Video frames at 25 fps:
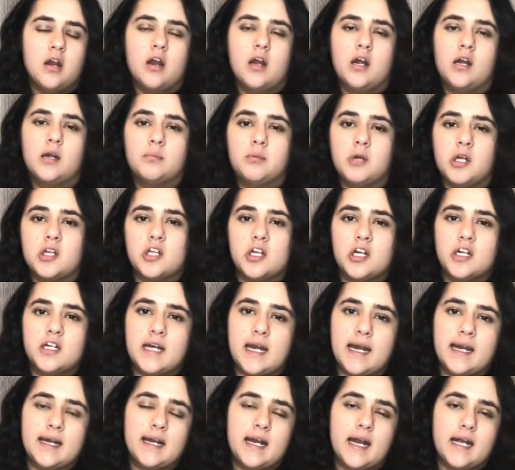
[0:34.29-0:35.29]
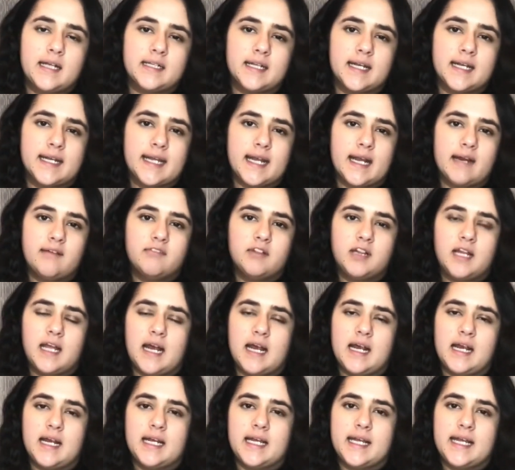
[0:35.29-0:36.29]
Her brother and I had the same
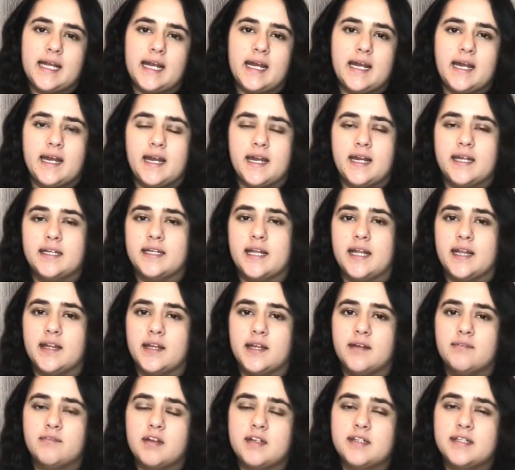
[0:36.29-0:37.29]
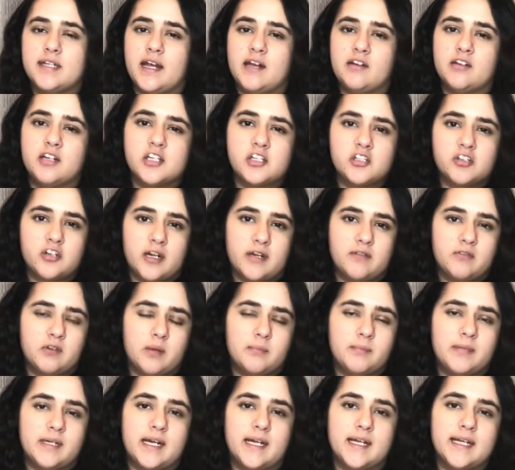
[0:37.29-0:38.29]
class and they lived down the street
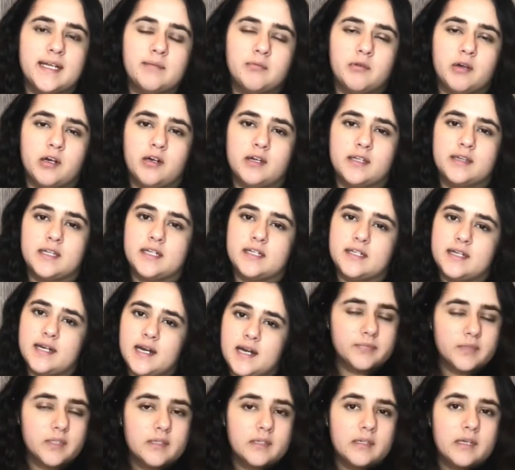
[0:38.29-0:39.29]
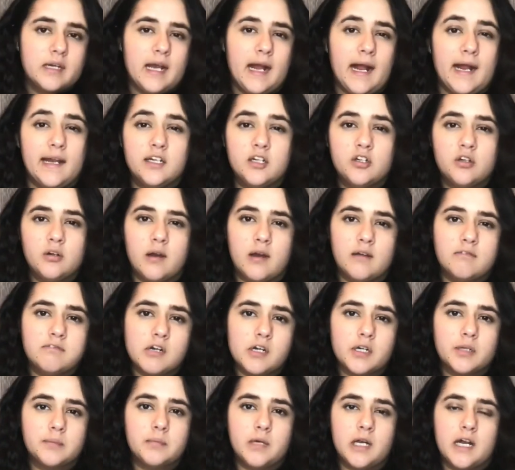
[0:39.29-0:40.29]
from me as well at the time. I knew of
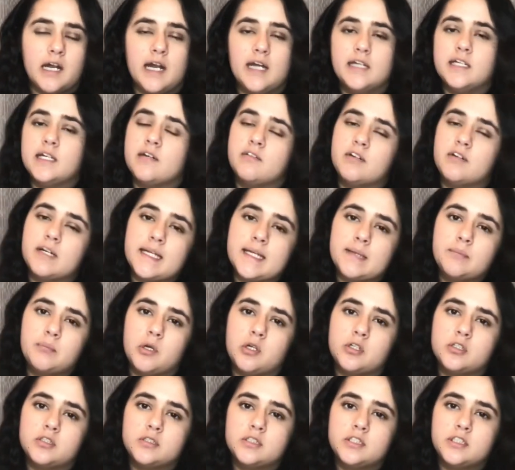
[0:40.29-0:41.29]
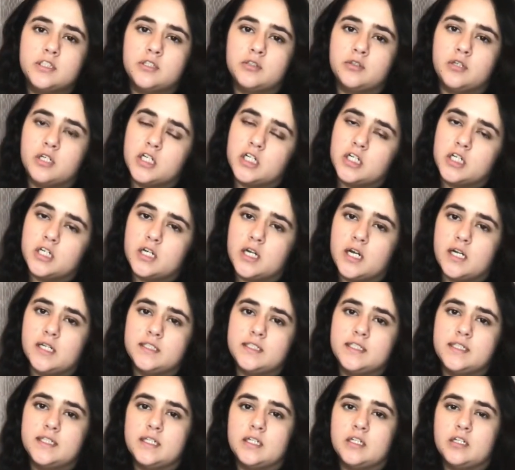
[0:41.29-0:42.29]
her, but I never spoke to her
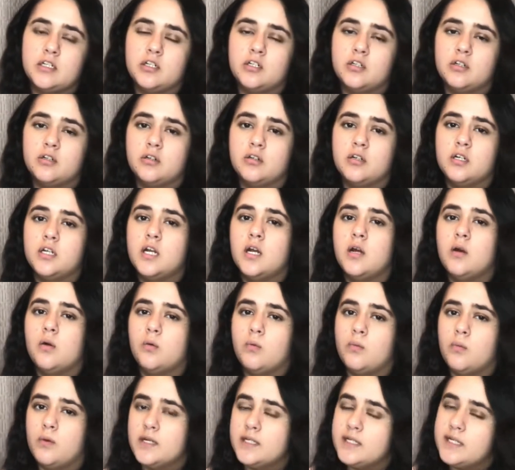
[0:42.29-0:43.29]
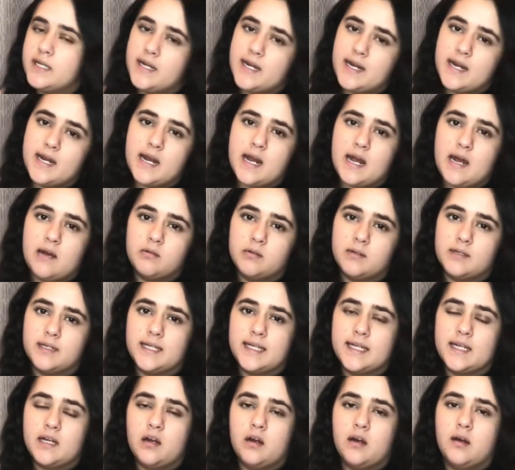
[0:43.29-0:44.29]
until one day I
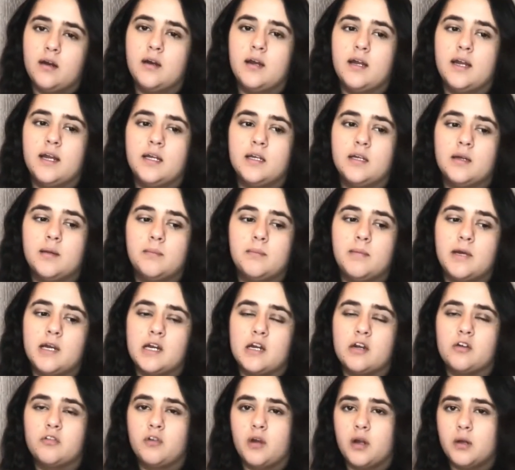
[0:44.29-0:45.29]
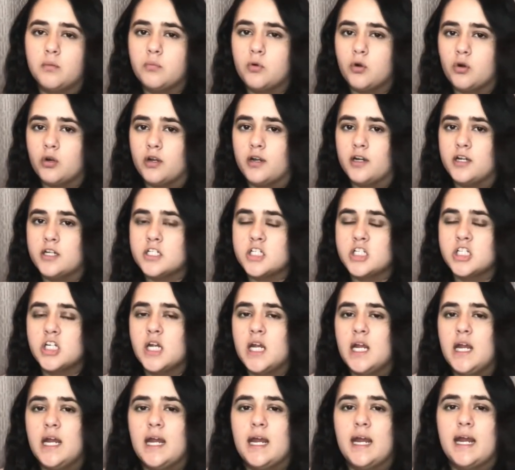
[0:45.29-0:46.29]
was on my front porch
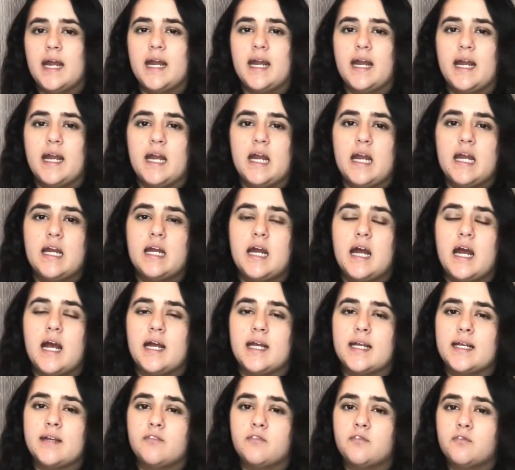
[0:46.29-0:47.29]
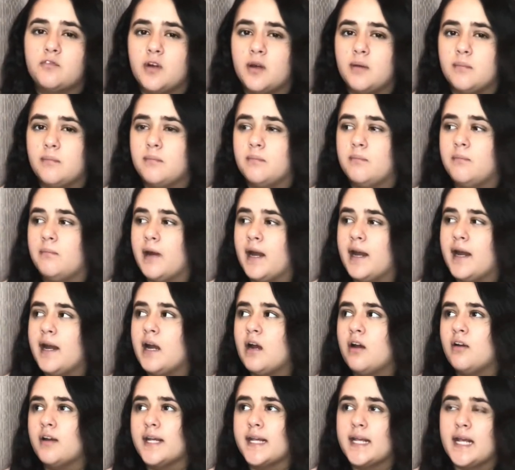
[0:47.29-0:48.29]
and from my
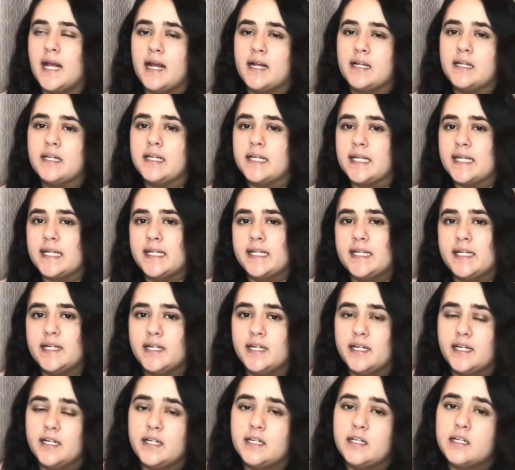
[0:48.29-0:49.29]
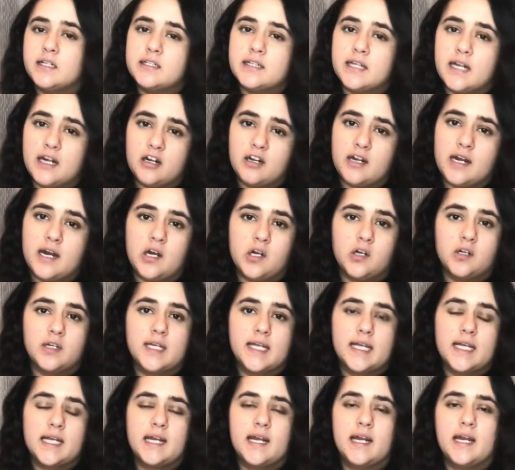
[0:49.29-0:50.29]
house I can see their
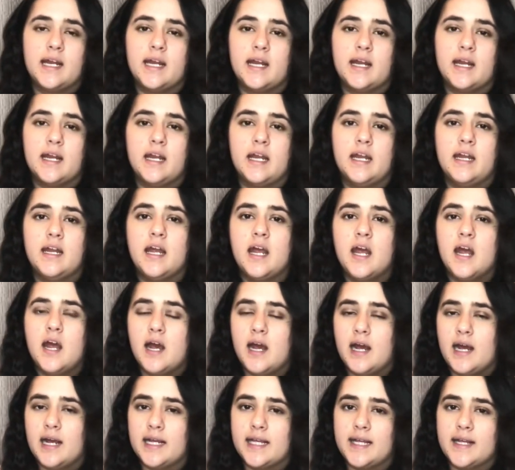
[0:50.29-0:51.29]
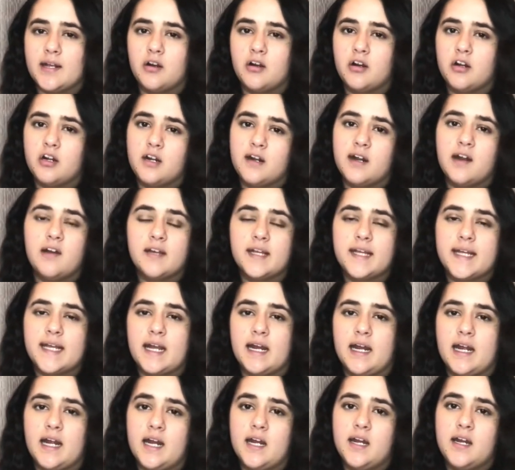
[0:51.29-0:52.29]
house, and I saw her
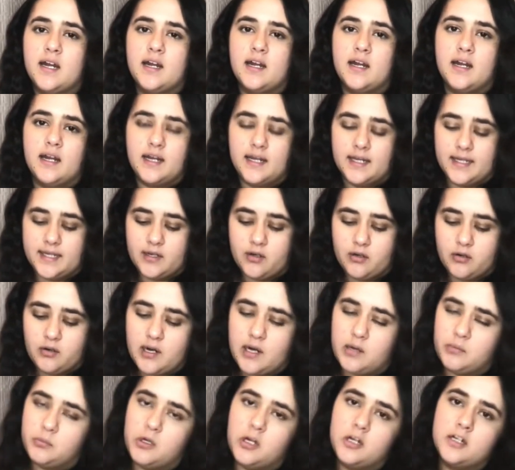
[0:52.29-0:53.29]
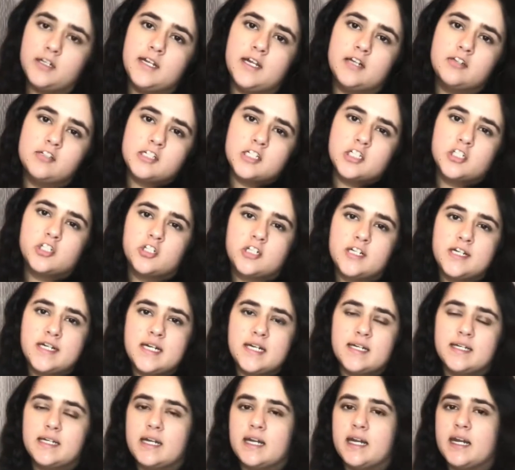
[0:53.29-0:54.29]
outside, and so I walked down the
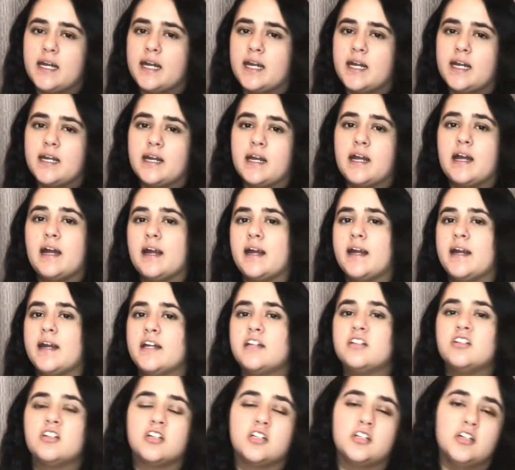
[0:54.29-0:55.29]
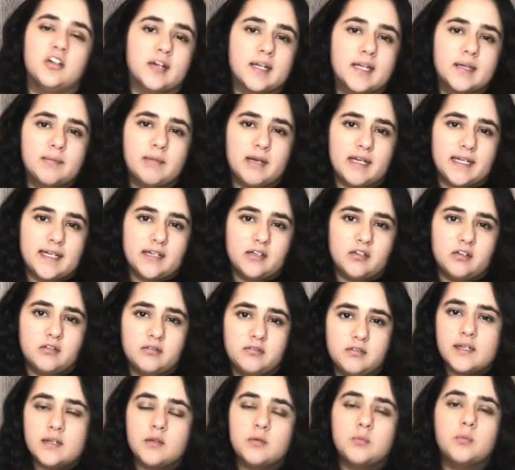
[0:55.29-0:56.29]
street and I introduced myself.
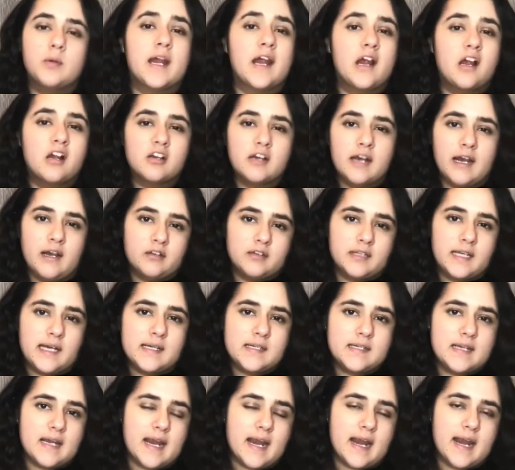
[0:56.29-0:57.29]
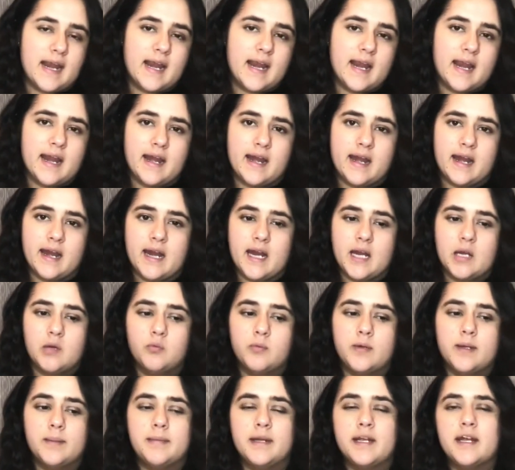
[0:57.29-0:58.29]
We hung out that day and
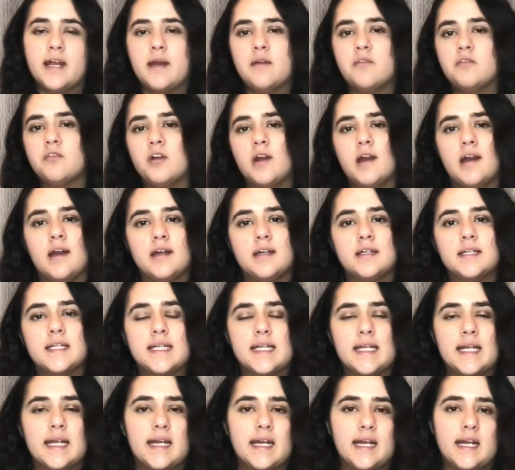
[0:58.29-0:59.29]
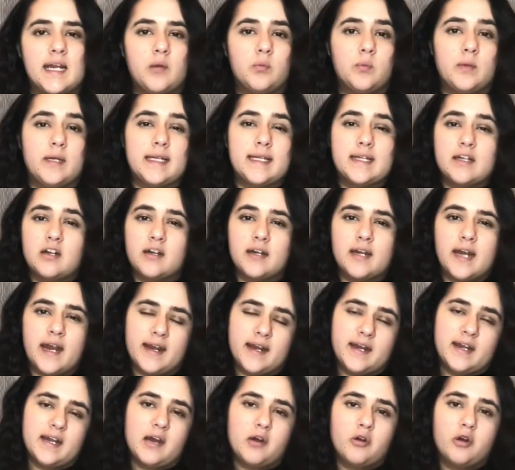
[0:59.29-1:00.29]
we became friends and we started
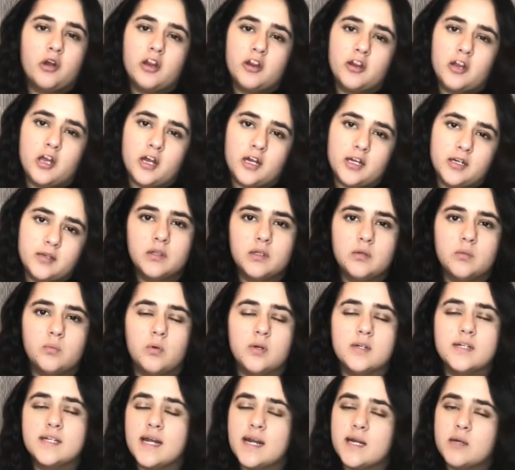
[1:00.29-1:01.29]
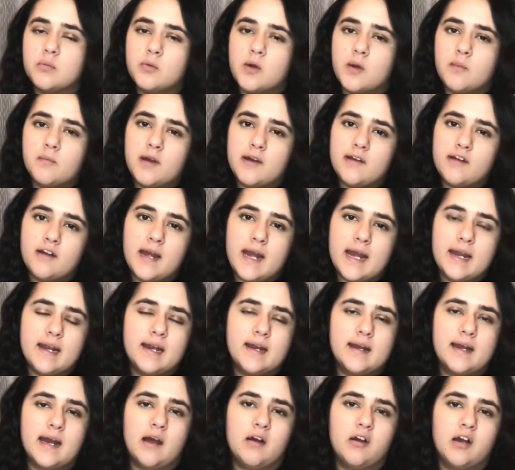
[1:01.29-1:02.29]
hanging out a lot. One time when we were
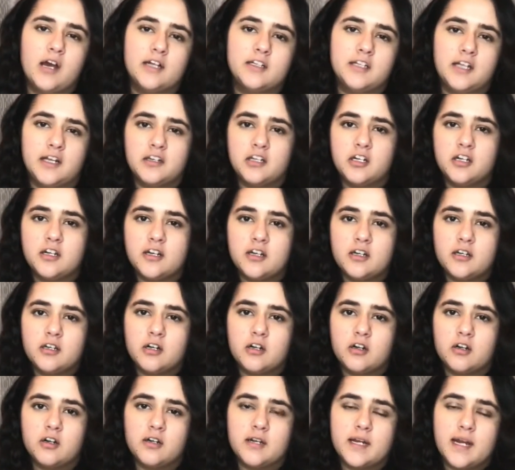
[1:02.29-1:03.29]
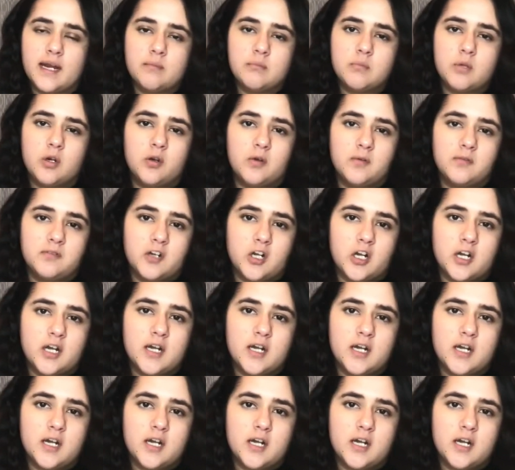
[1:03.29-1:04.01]
hanging out, another girl came over